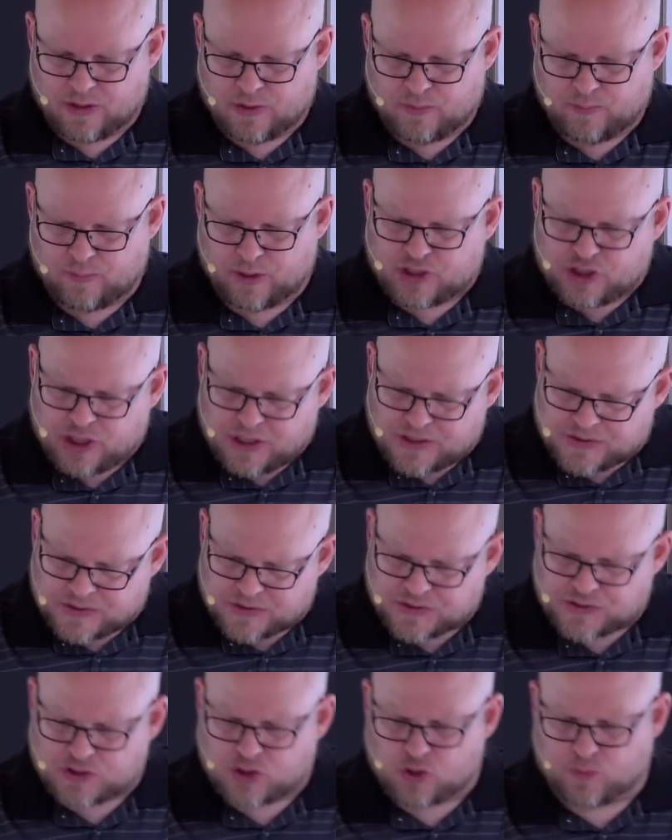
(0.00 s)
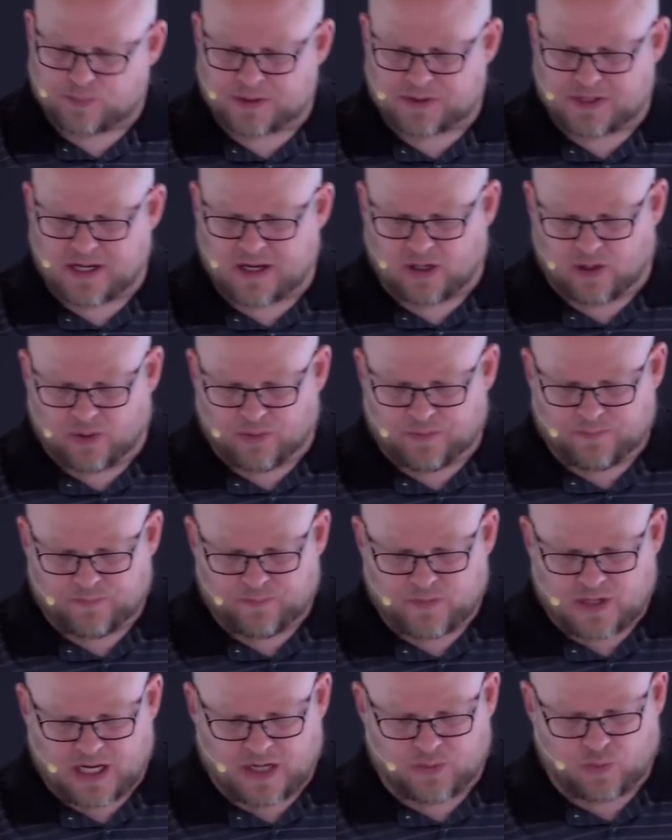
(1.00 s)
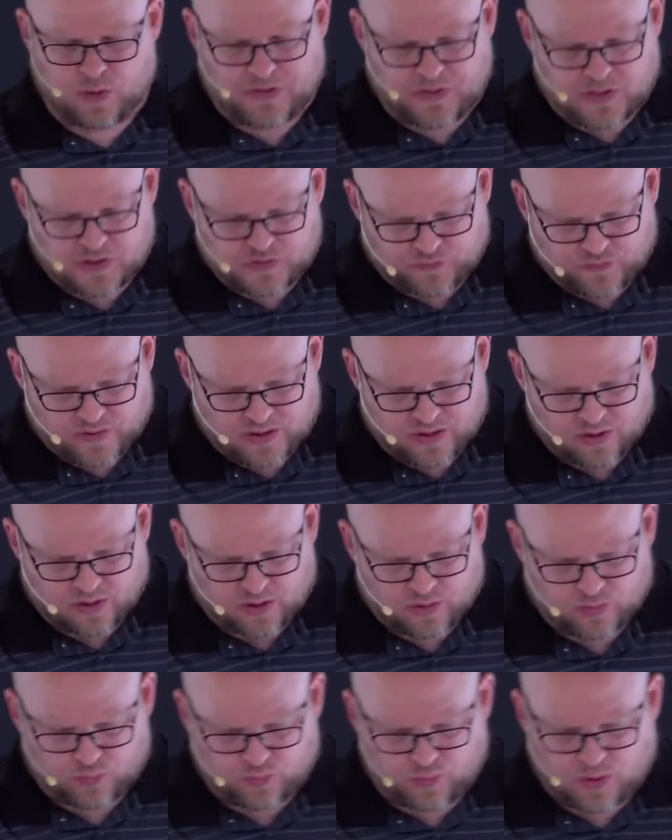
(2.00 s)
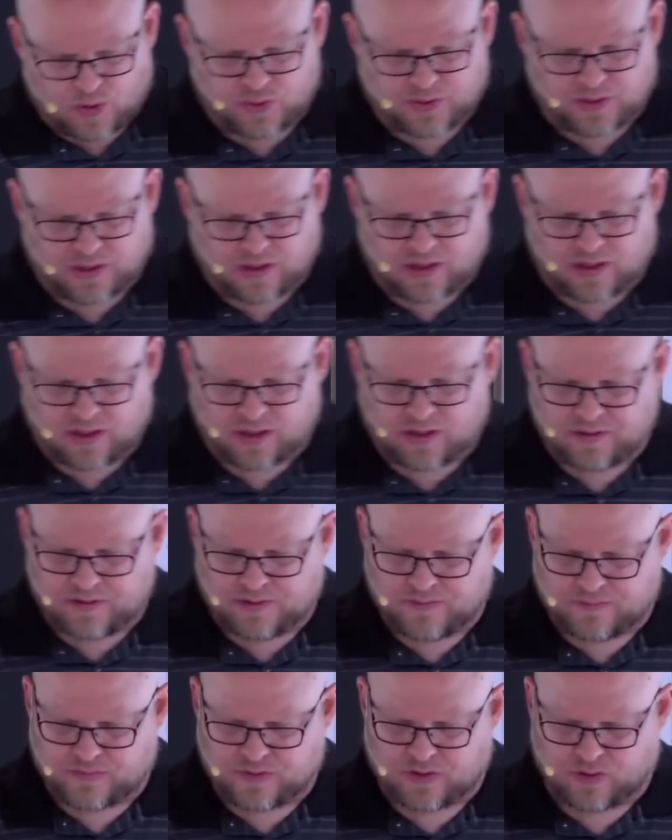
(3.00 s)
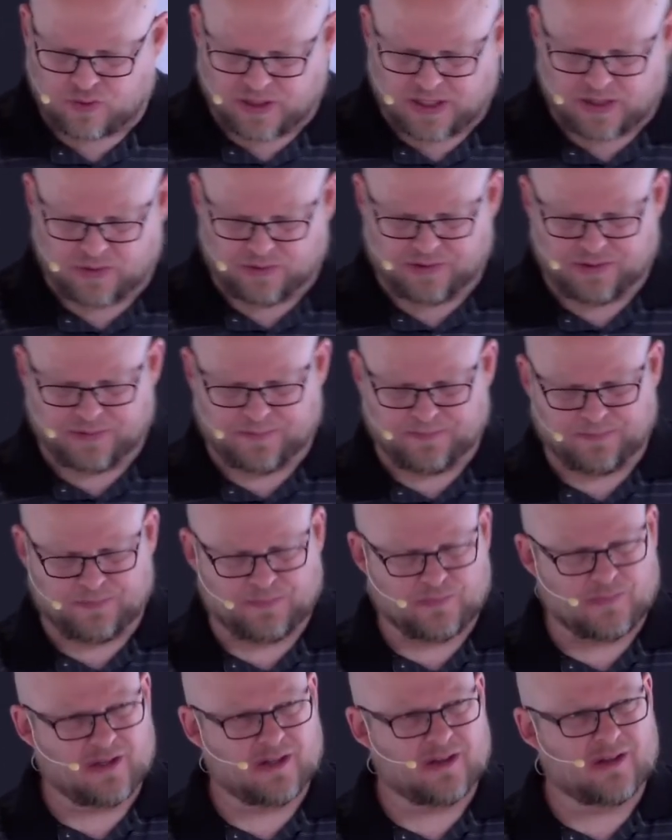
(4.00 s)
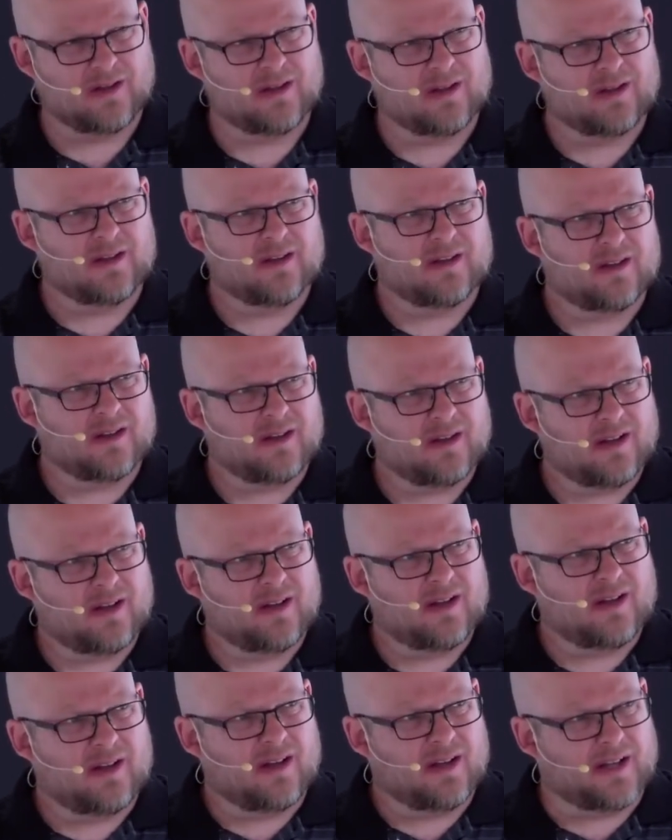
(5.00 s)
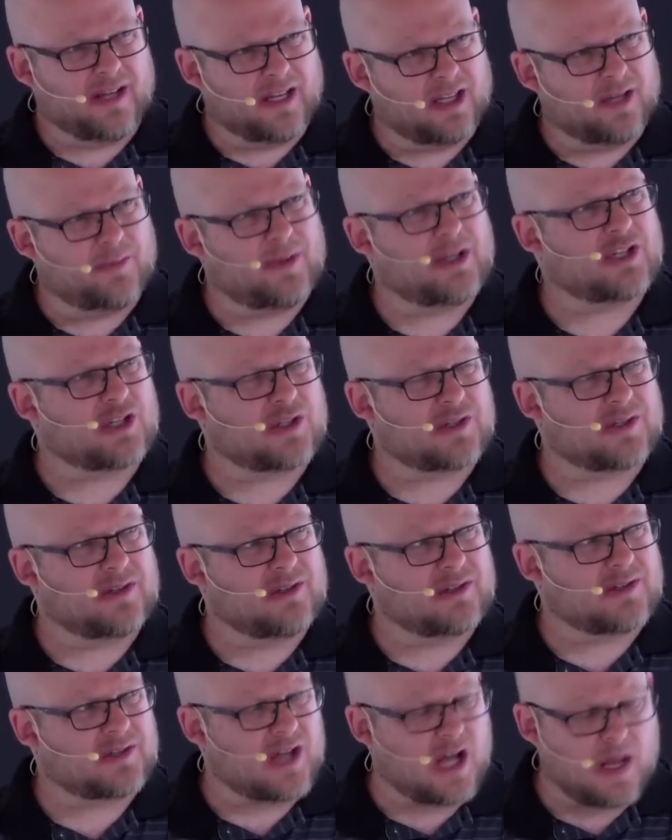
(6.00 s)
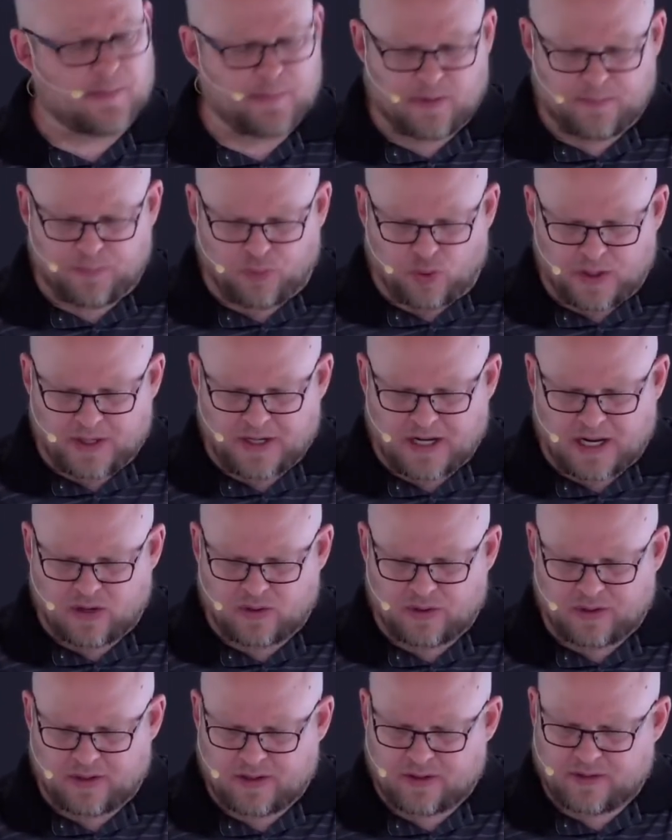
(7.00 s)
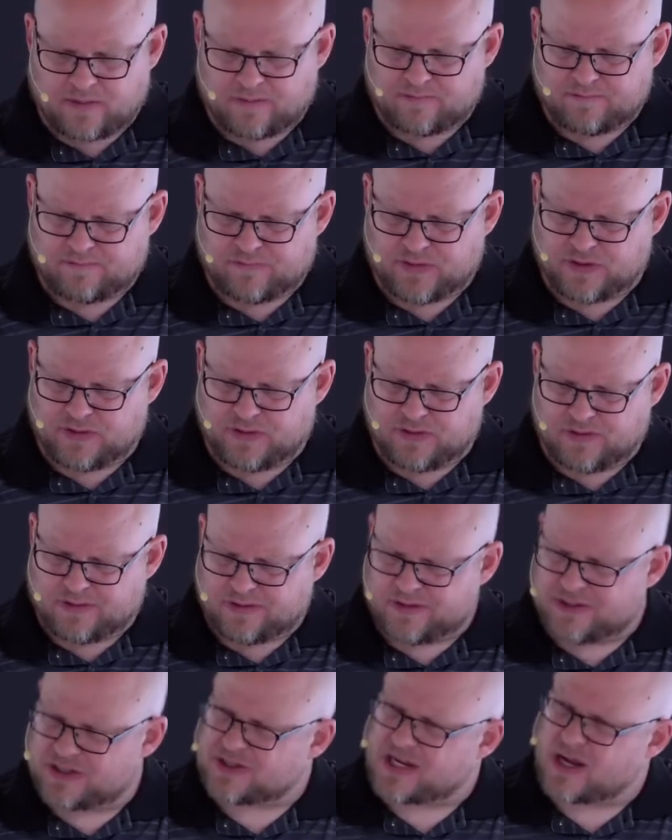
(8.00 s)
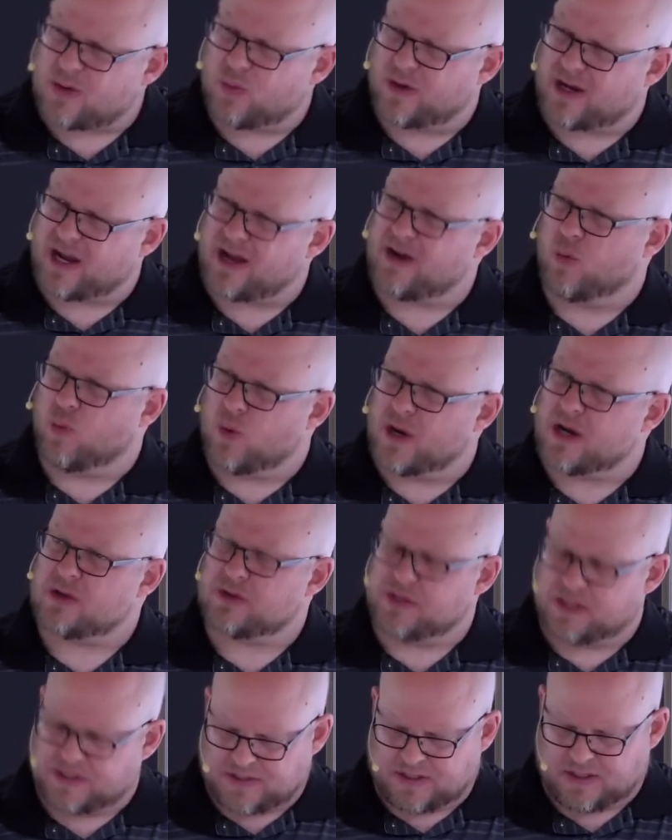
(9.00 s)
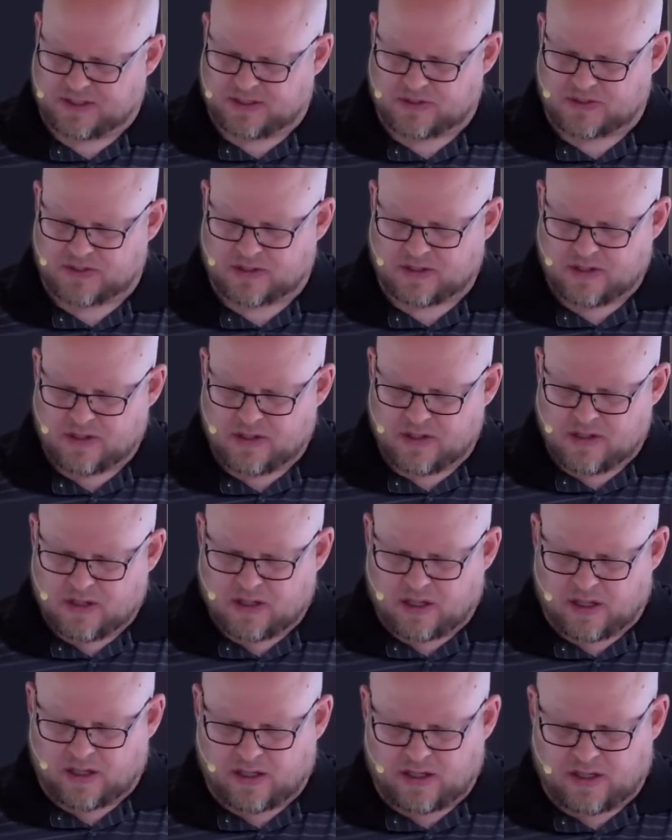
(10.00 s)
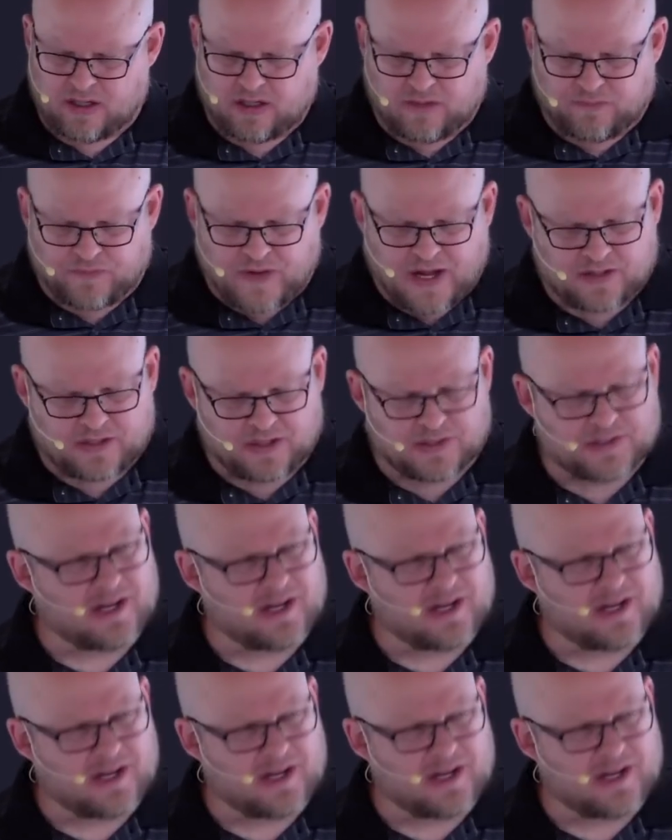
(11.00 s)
But Jesus stooped down and with his finger wrote on the ground. Again, let me just stop and point out just how kind of weird this is. Uh, in, in fact, it's